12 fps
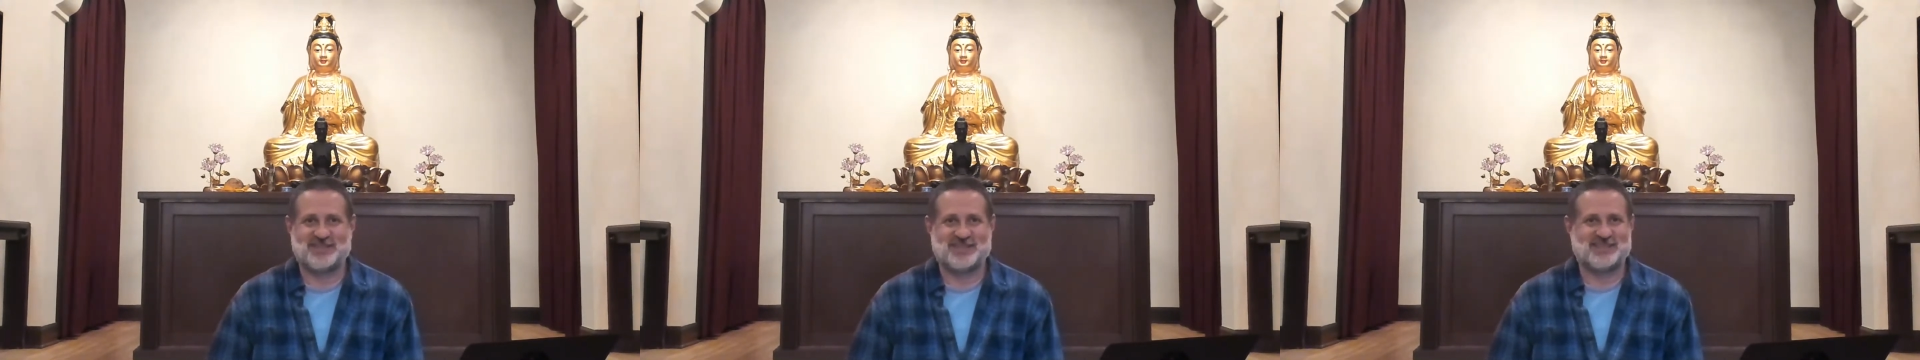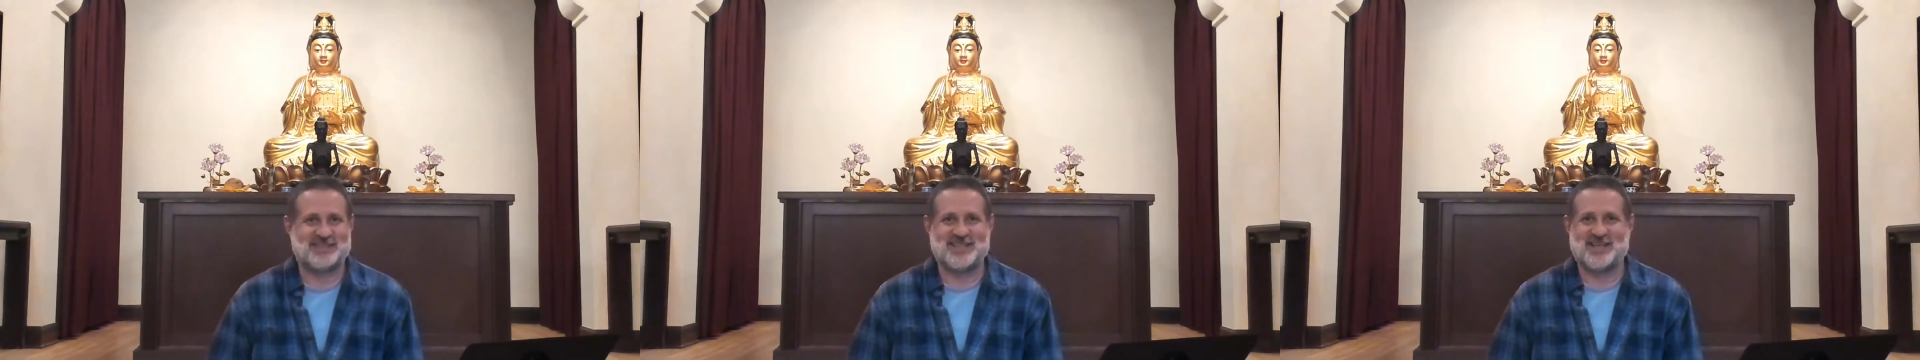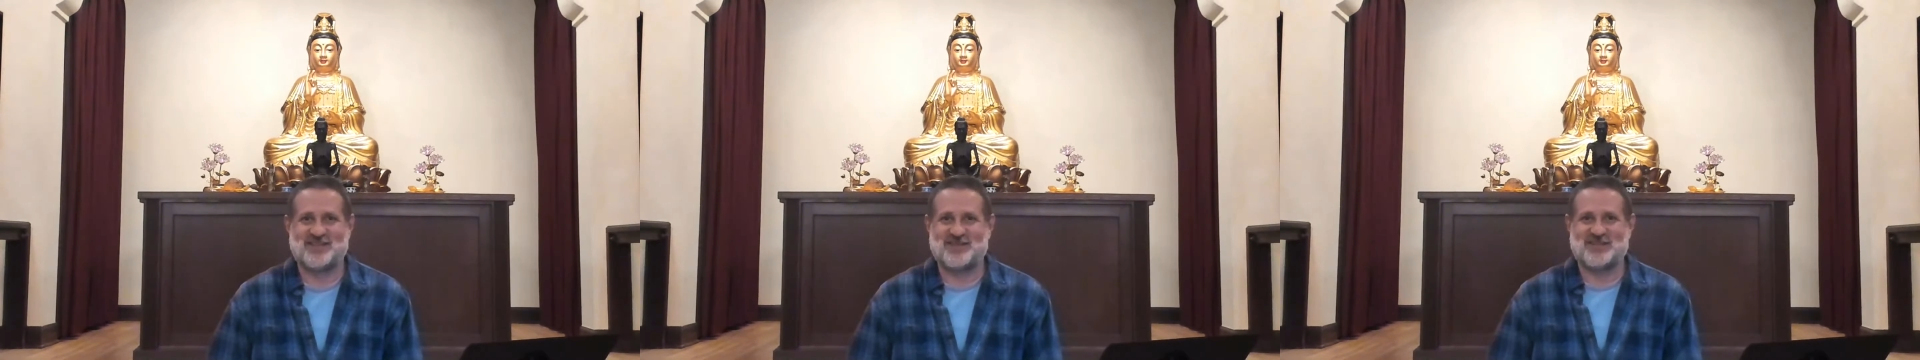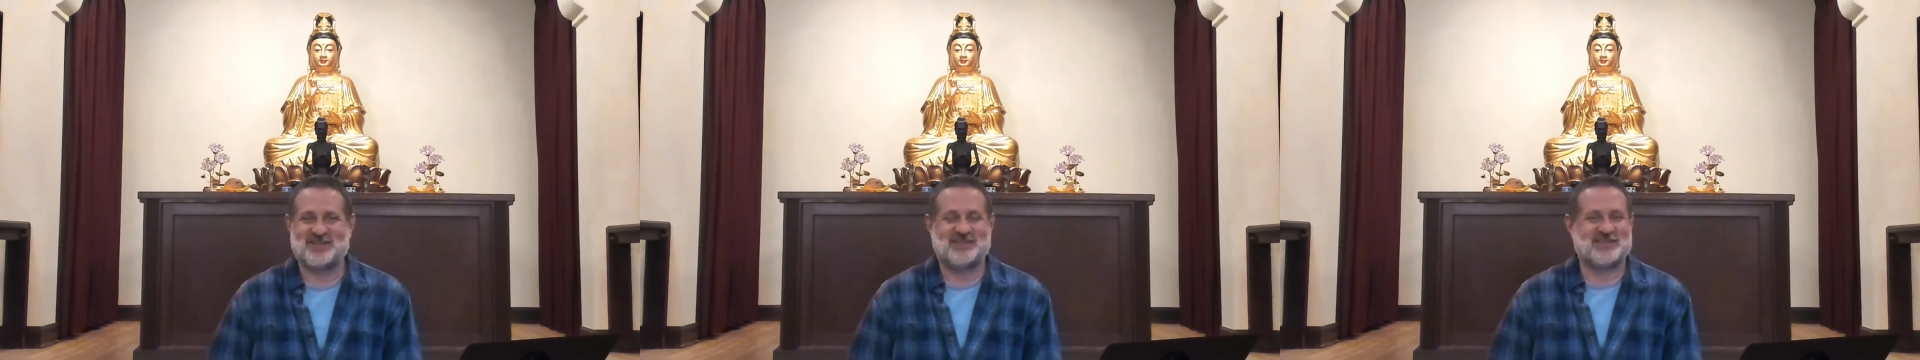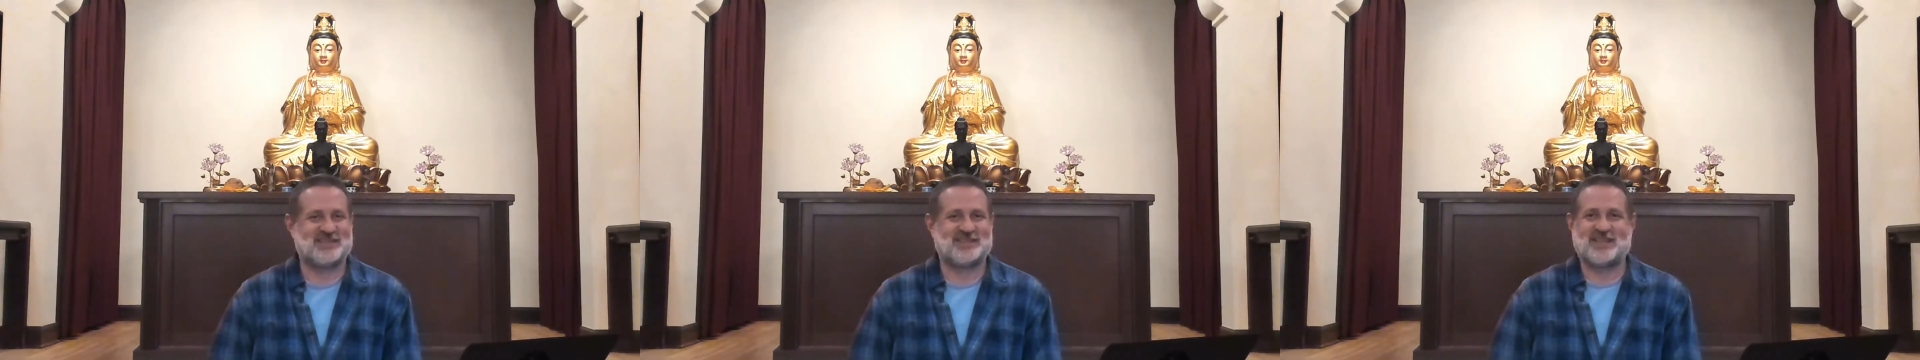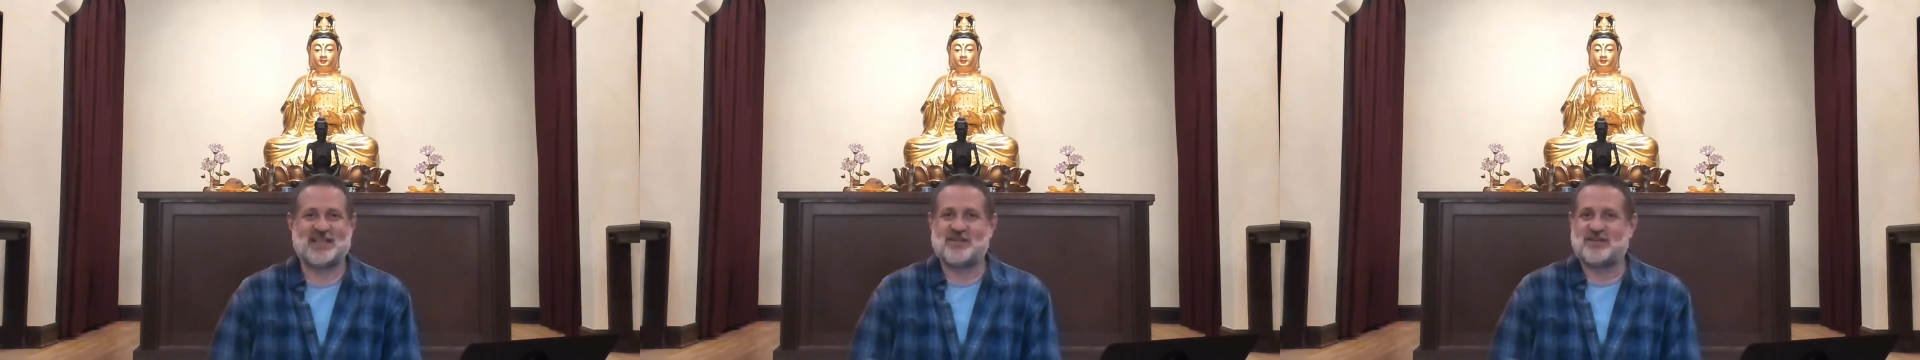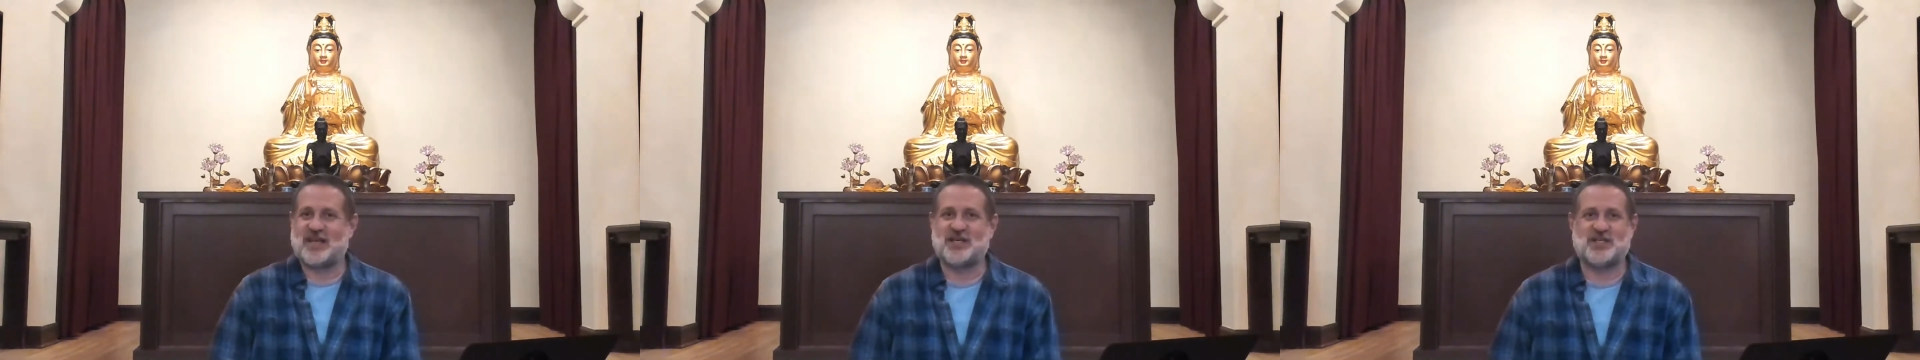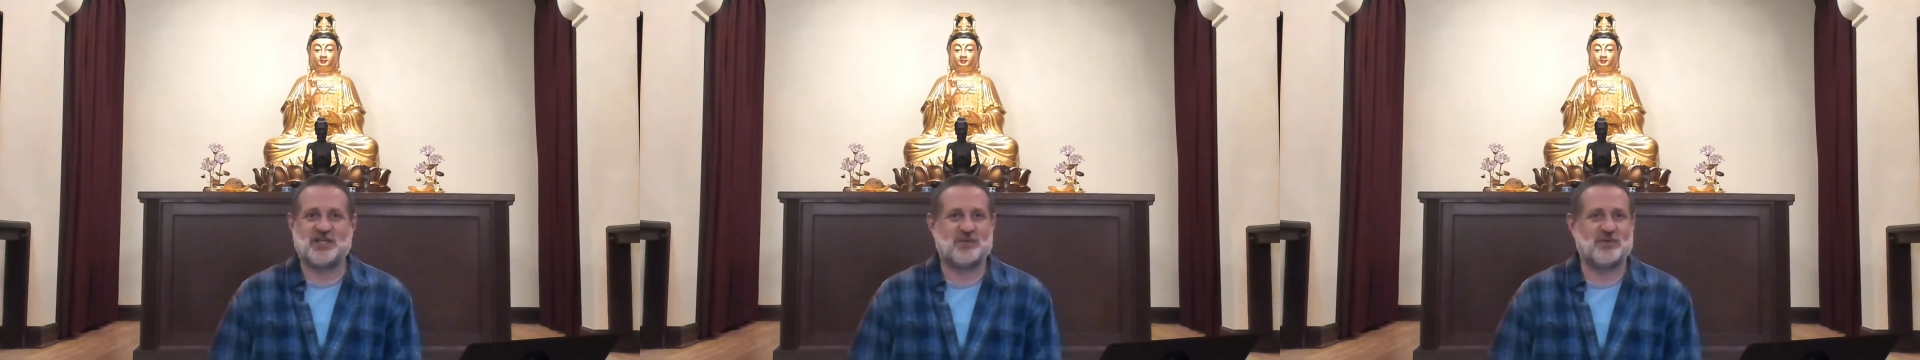just another
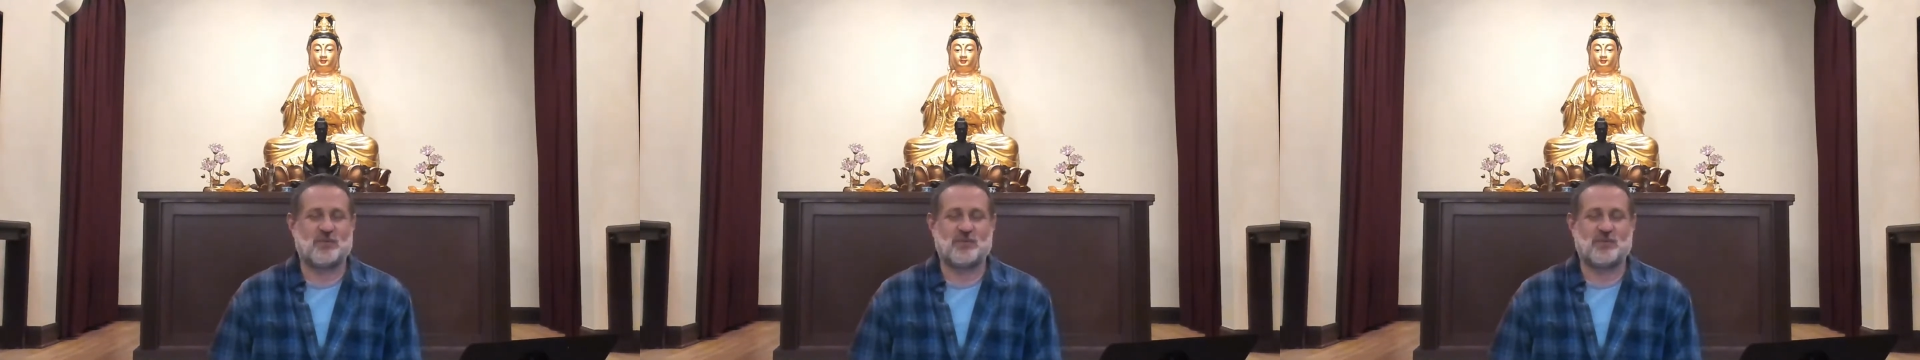day doing what